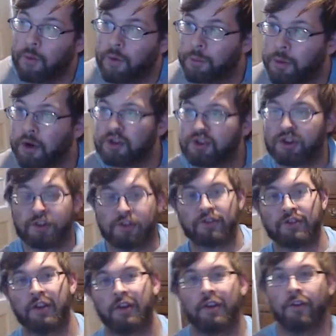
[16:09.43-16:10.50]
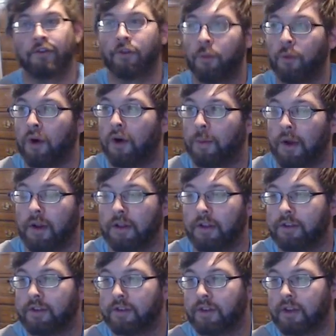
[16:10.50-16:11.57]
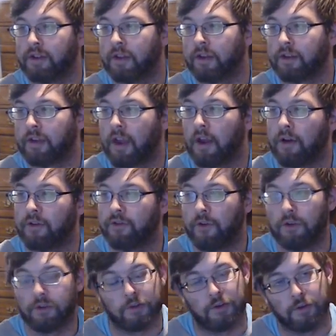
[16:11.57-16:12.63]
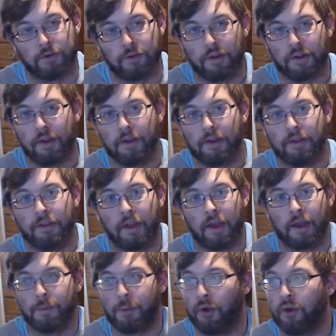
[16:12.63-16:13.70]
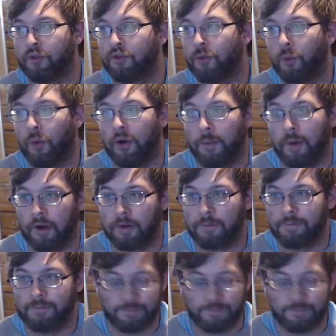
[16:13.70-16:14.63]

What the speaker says: were purchased from Walmart. This is the discount full suit. that I built from Walmart.